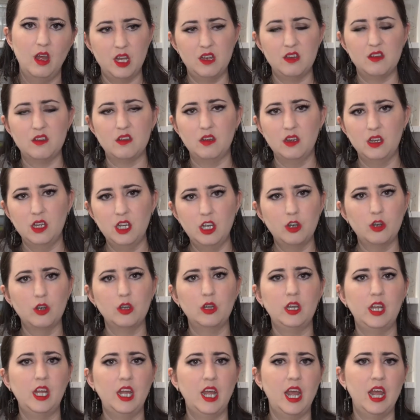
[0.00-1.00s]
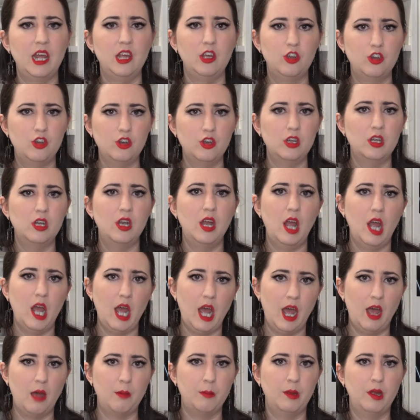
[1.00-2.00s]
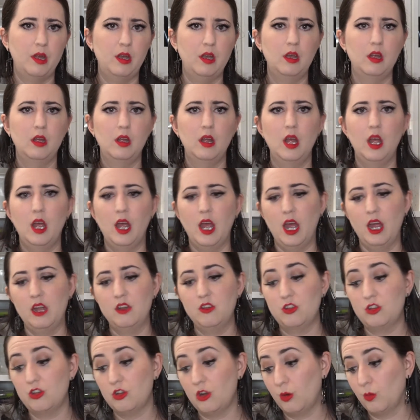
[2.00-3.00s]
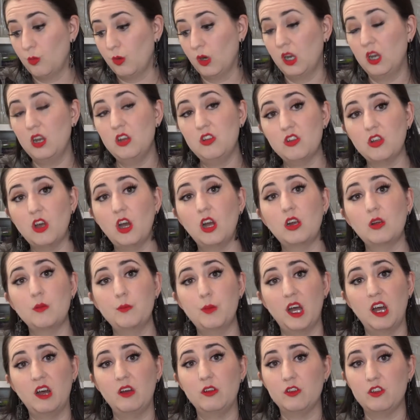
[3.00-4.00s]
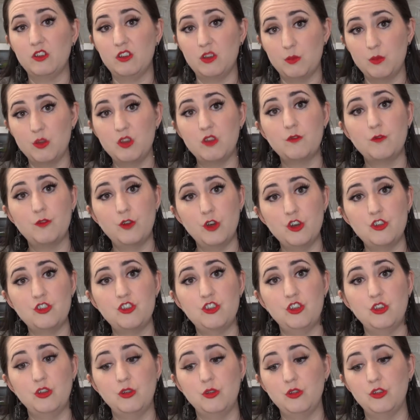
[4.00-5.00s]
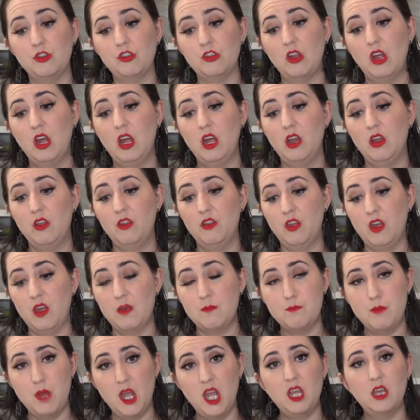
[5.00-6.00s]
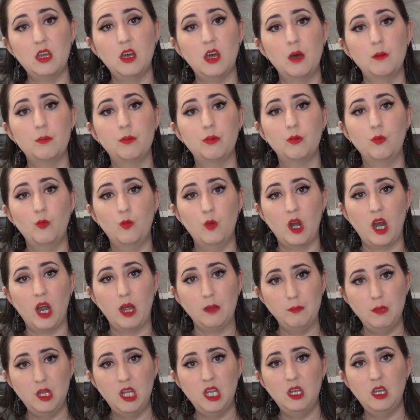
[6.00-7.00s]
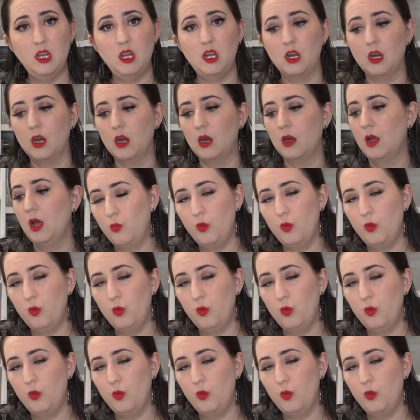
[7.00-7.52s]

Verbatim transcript: It is literally a good habit and so we're going to talk about some of the virtues that make up what I mean here.